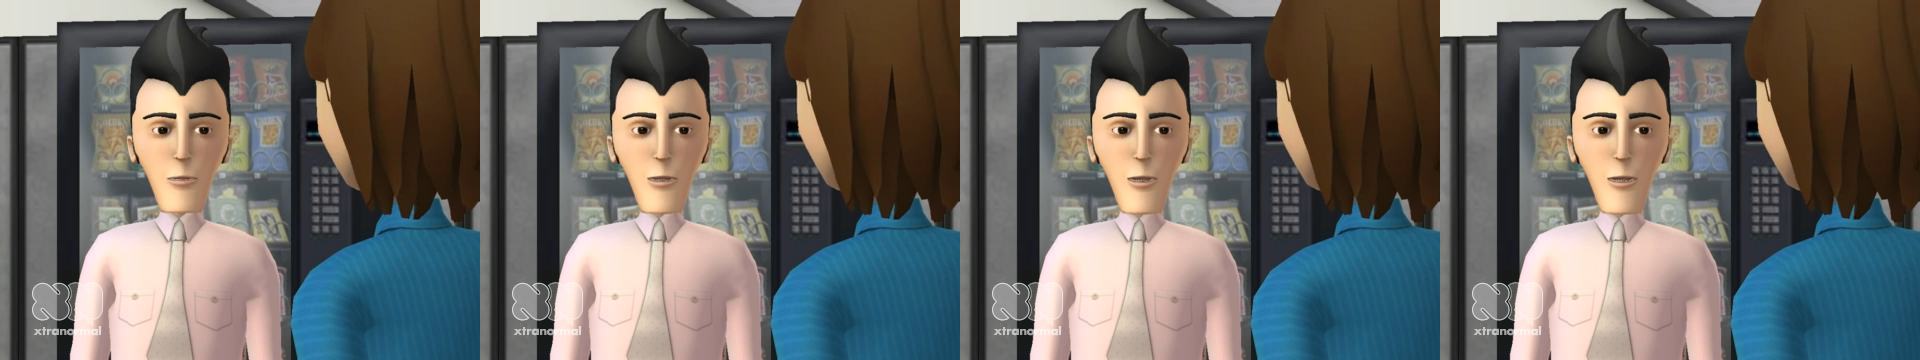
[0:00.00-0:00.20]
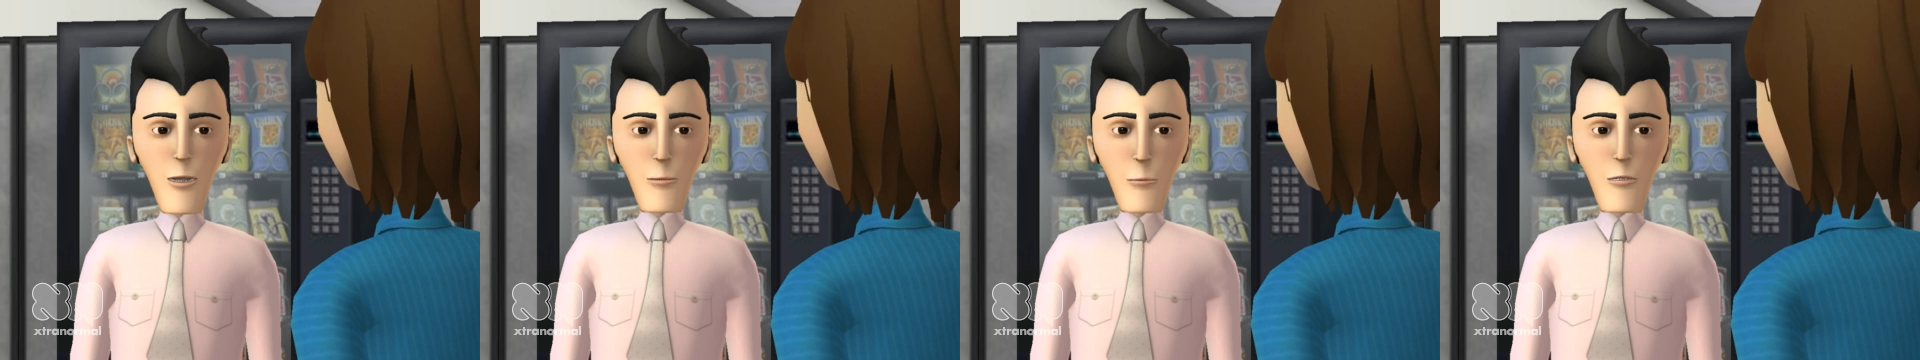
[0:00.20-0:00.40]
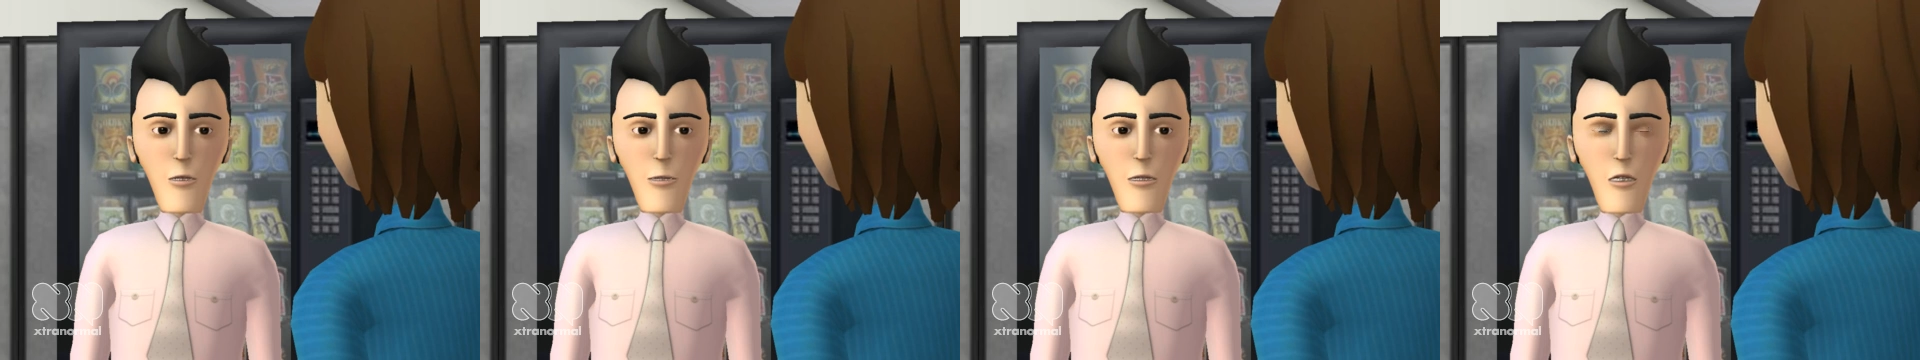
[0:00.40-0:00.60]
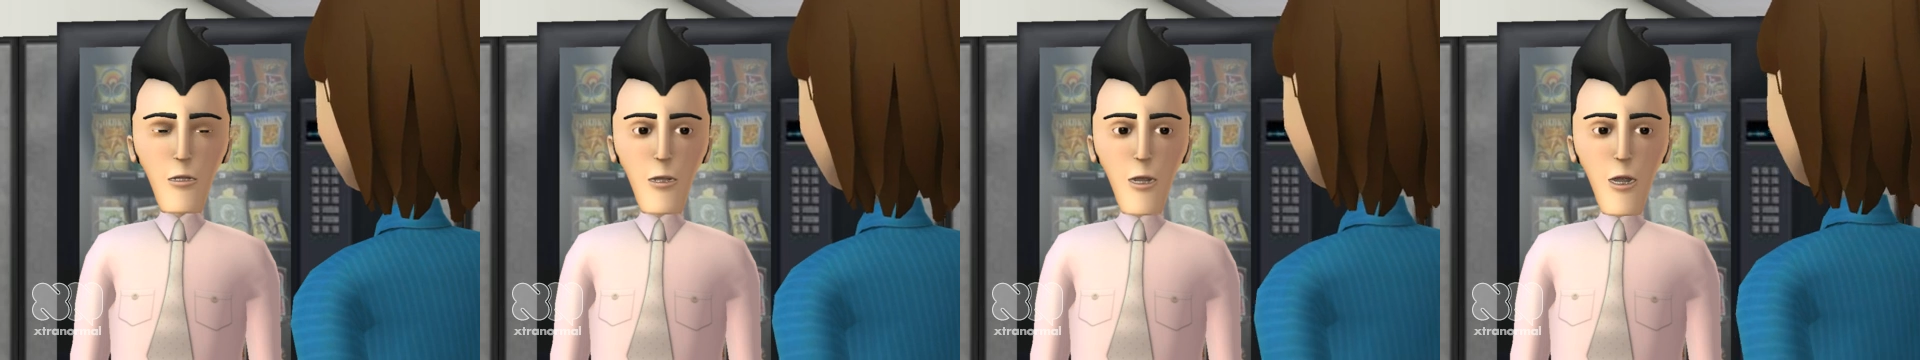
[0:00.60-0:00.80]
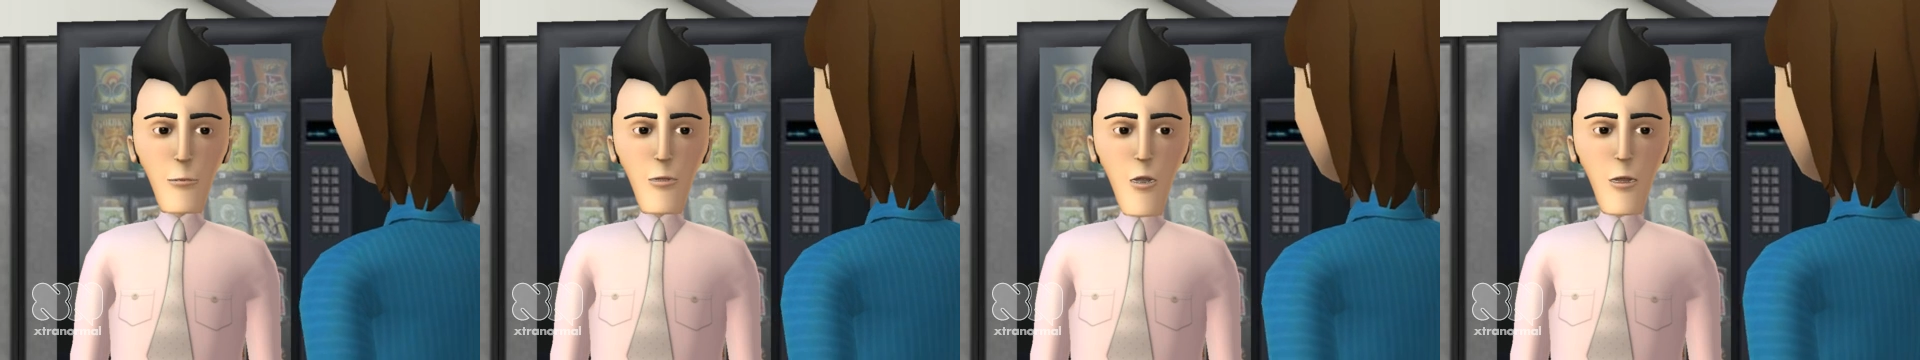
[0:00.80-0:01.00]
teams the
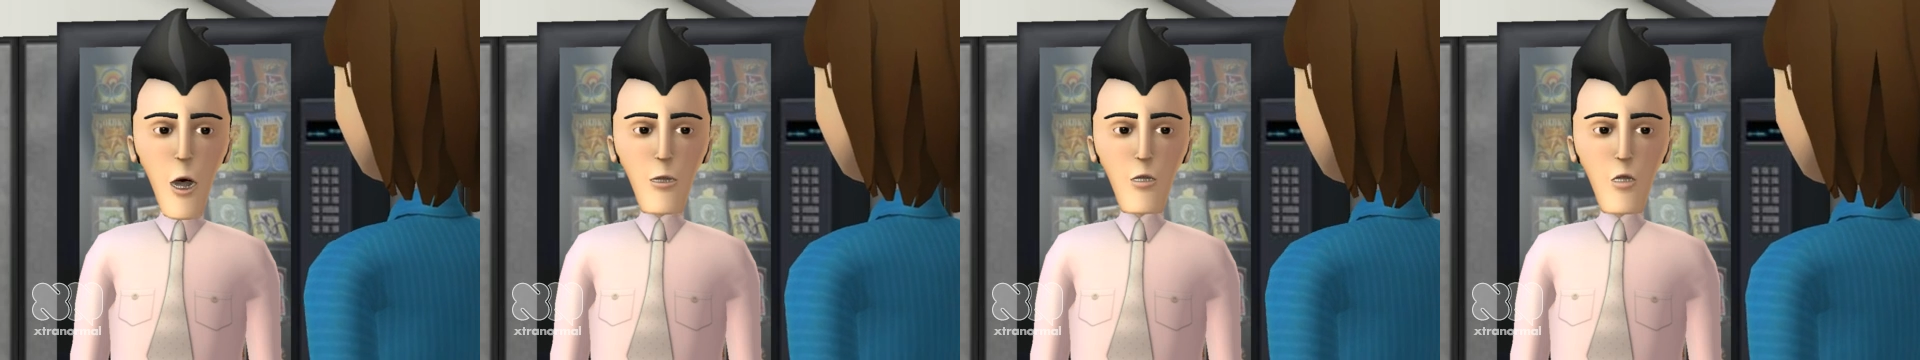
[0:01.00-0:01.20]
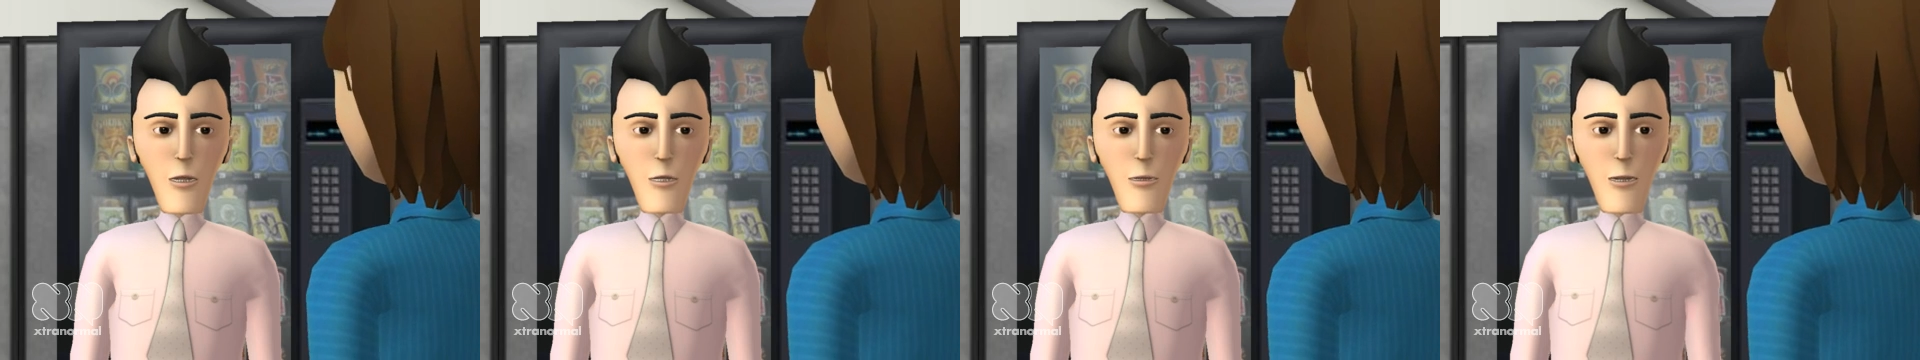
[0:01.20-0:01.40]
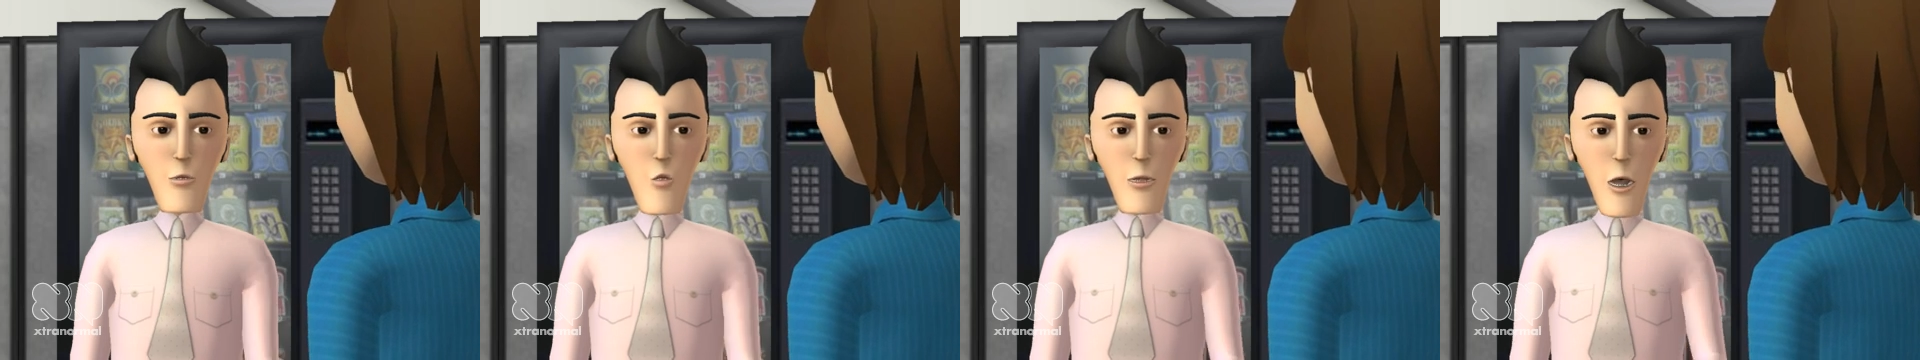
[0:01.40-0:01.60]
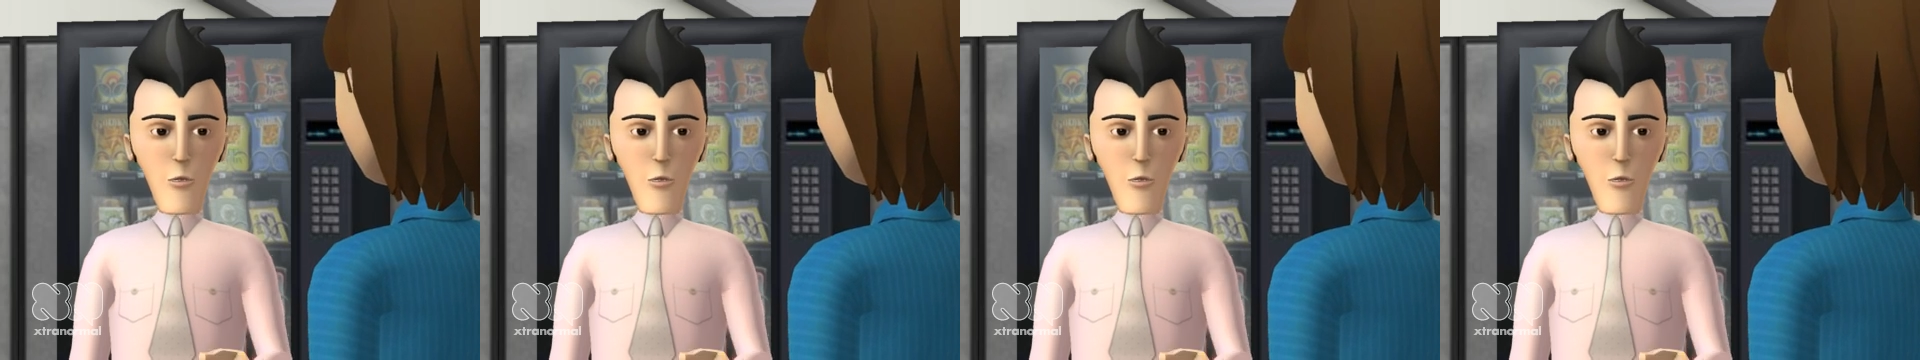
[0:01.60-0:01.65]
same project you